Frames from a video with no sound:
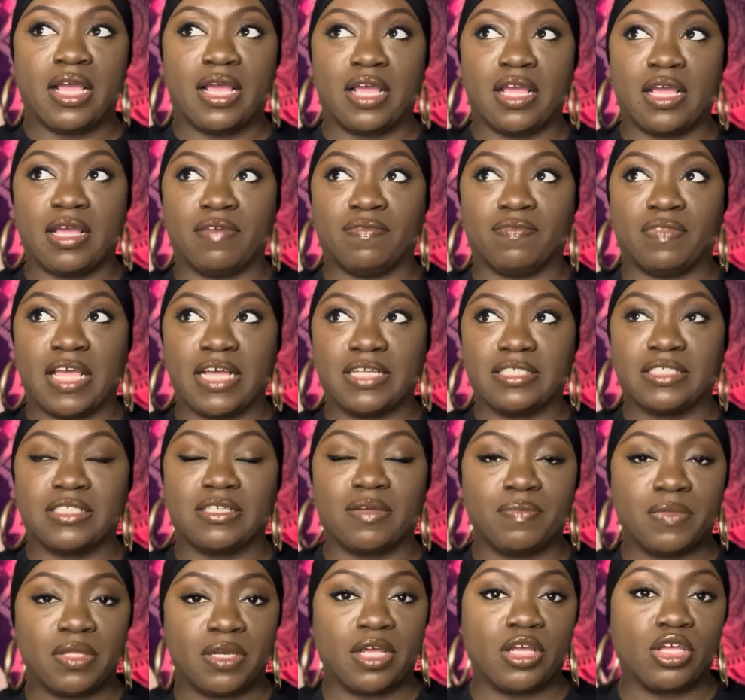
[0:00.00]
If that's
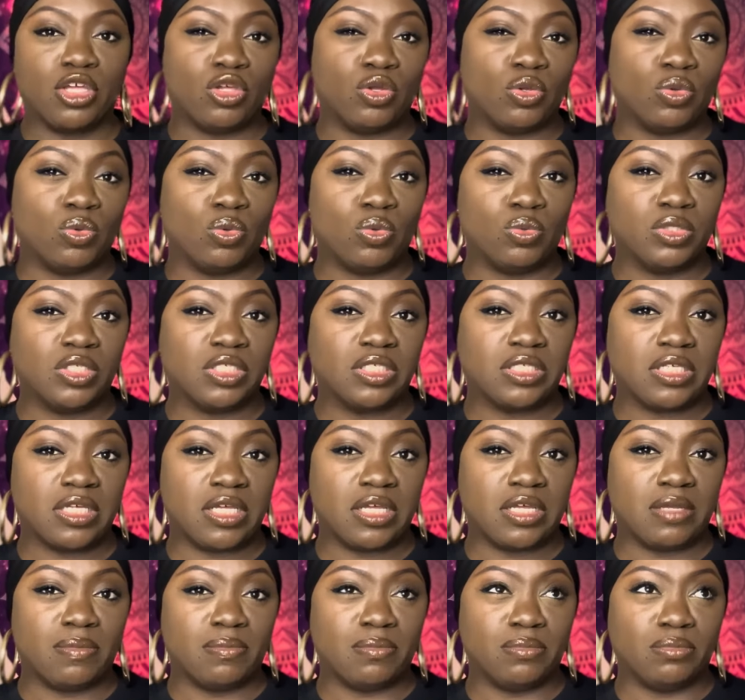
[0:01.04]
something that you
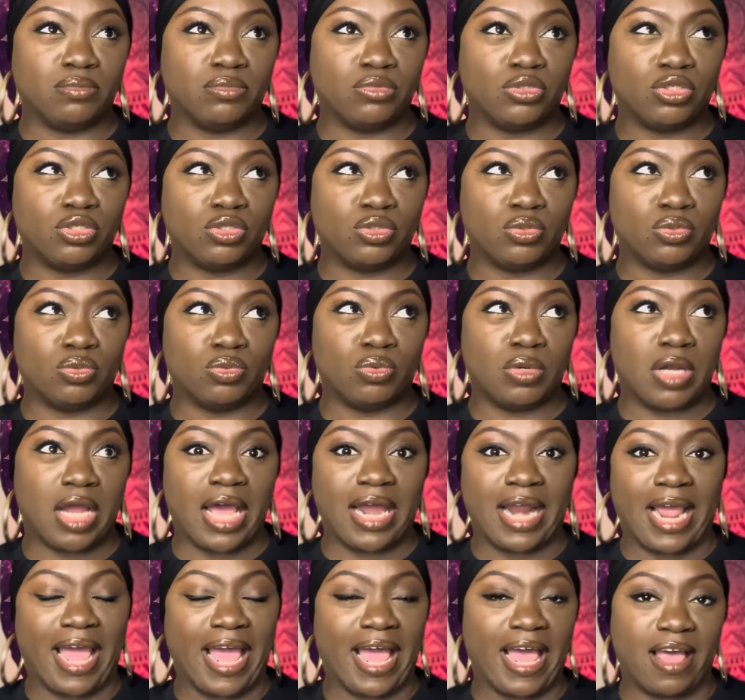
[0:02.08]
seem to not
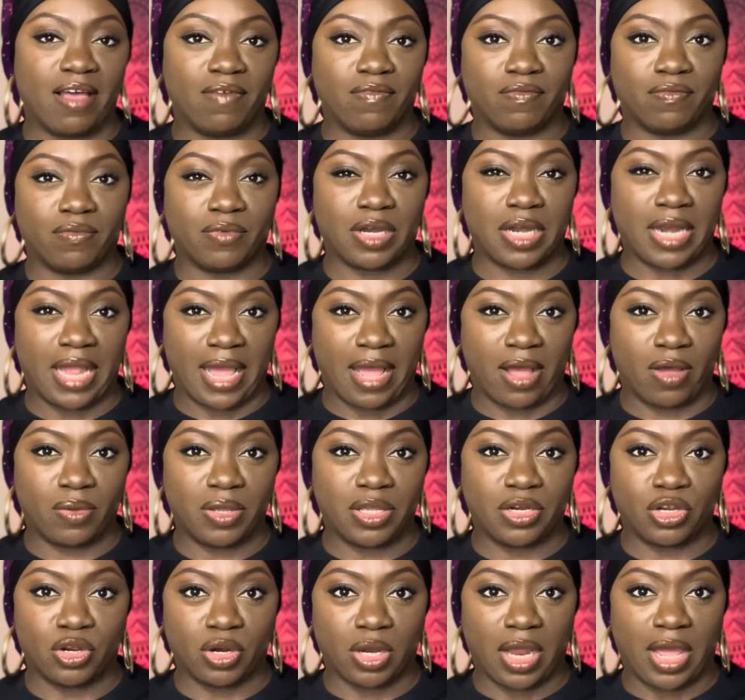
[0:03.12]
have now
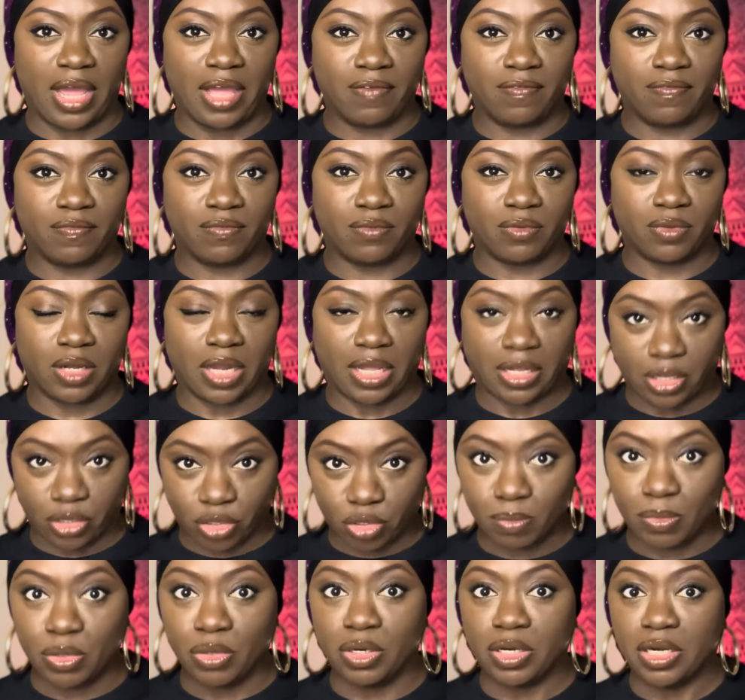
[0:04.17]
in your life, like a
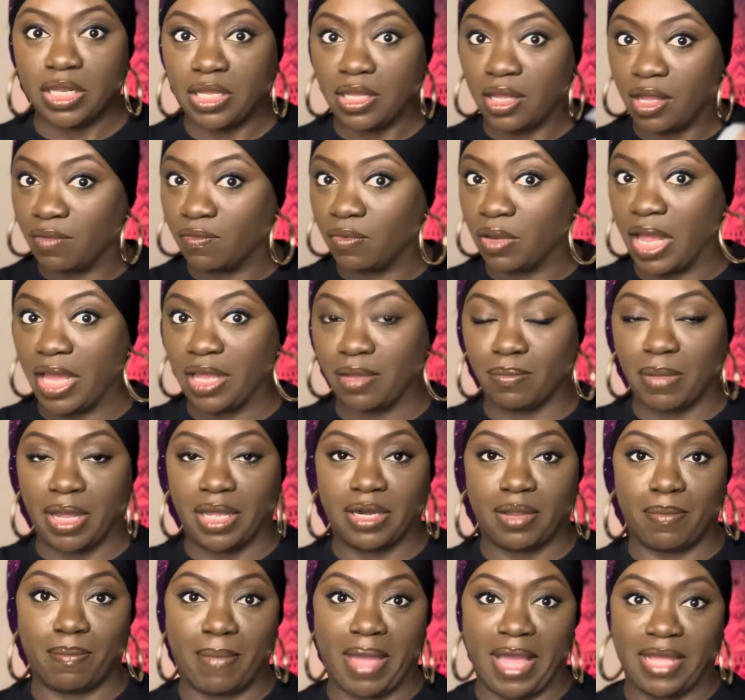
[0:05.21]
community of
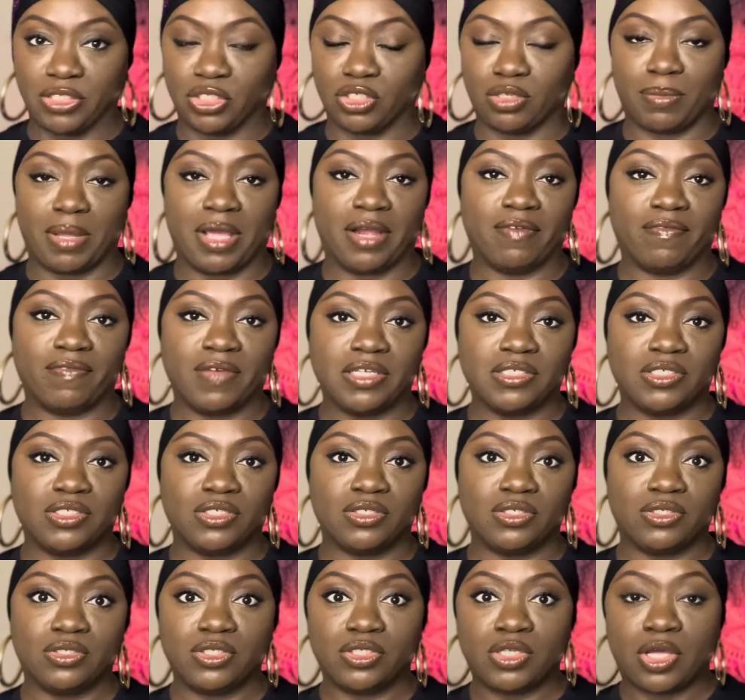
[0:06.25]
like-minded master
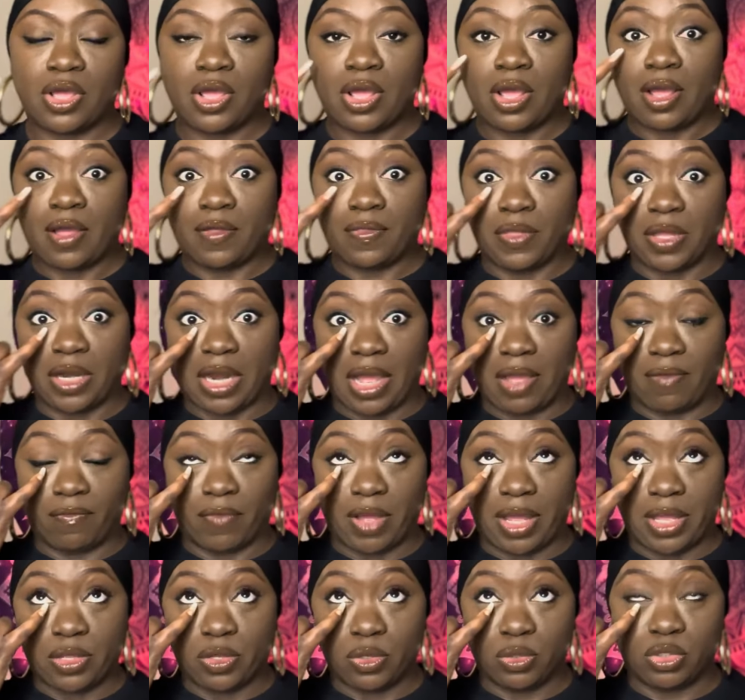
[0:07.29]
manifestors, then I
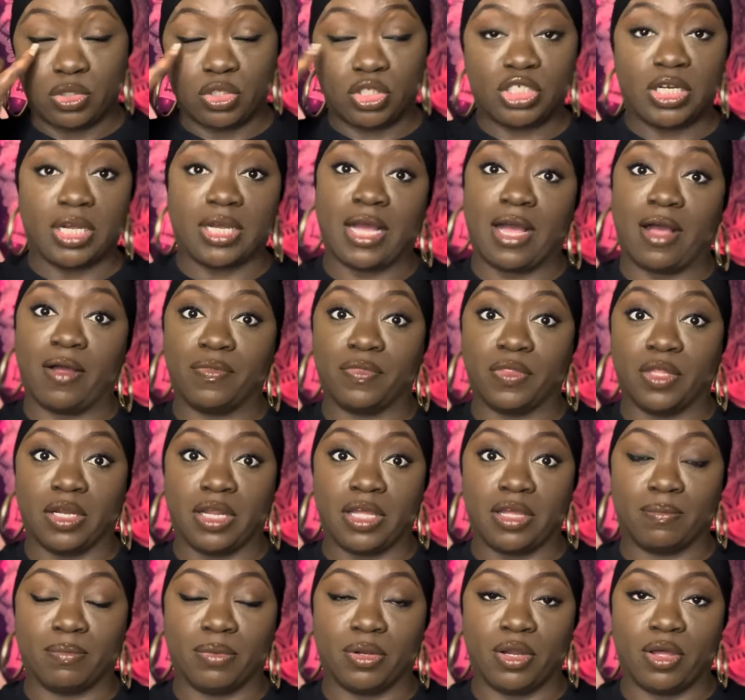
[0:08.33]
invite you to check out the
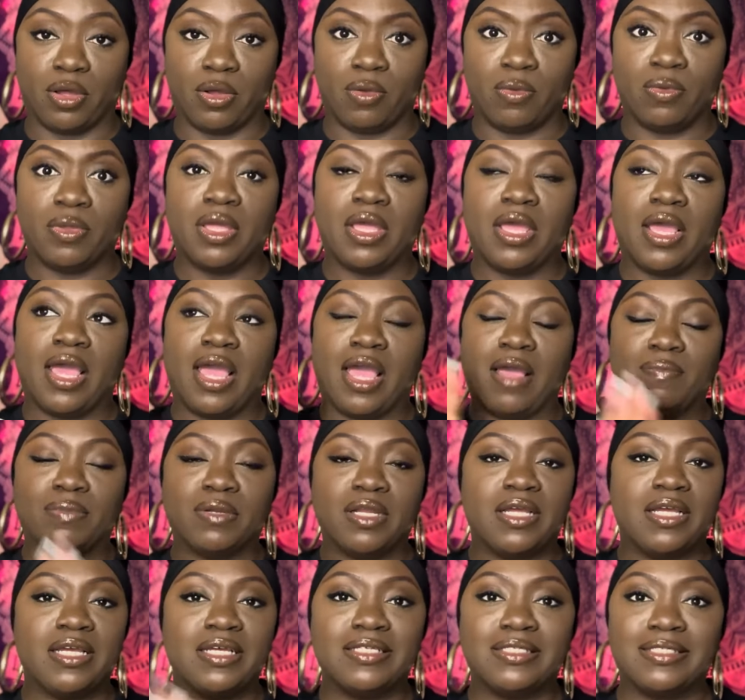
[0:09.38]
link below. And
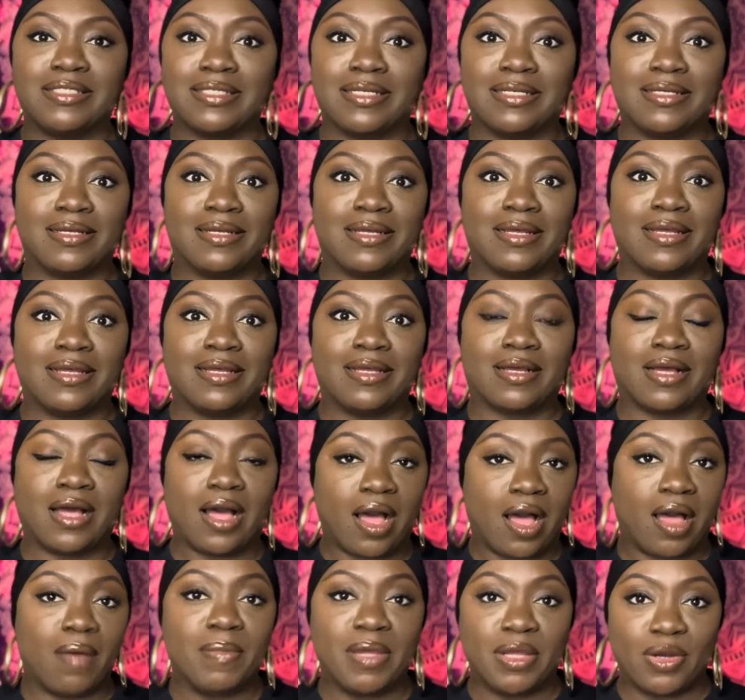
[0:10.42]
please
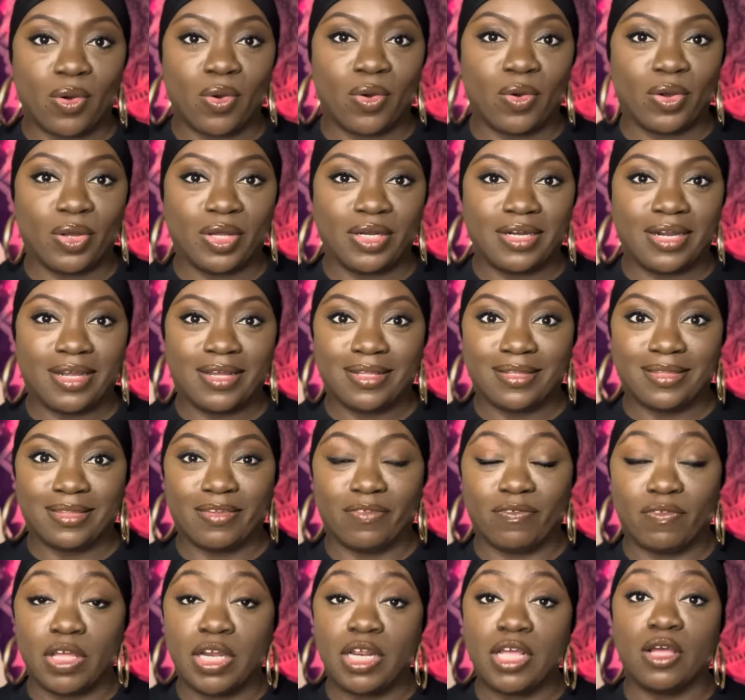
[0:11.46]
comment on the
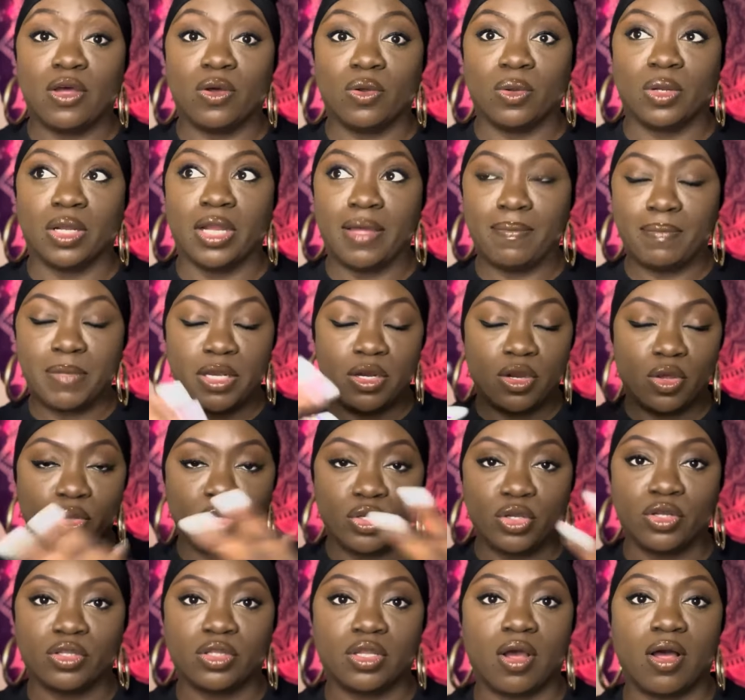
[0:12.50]
video. Let me know
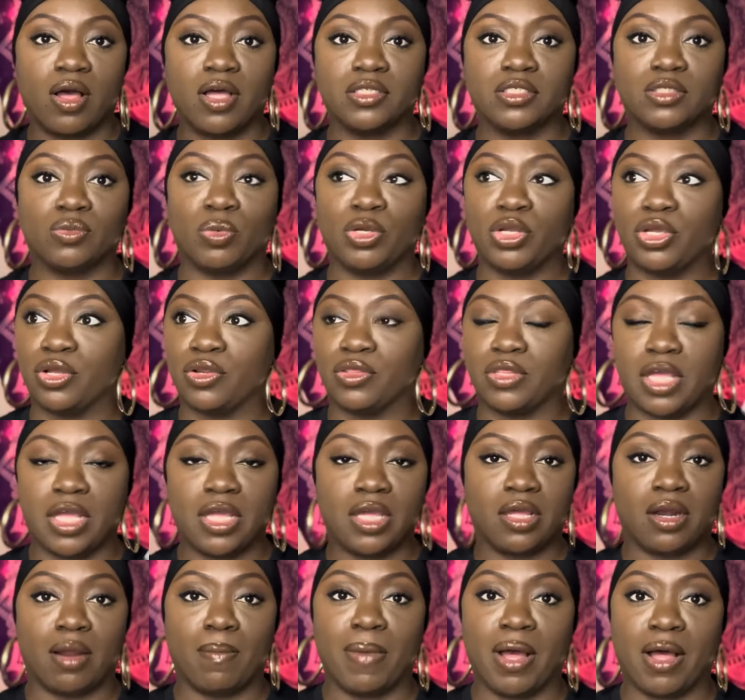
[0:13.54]
your thoughts, what you're
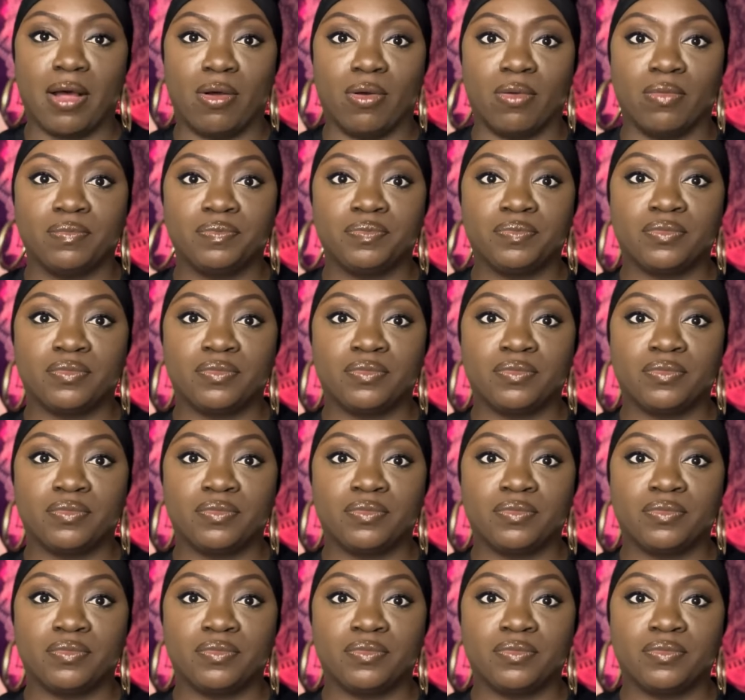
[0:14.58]
thinking about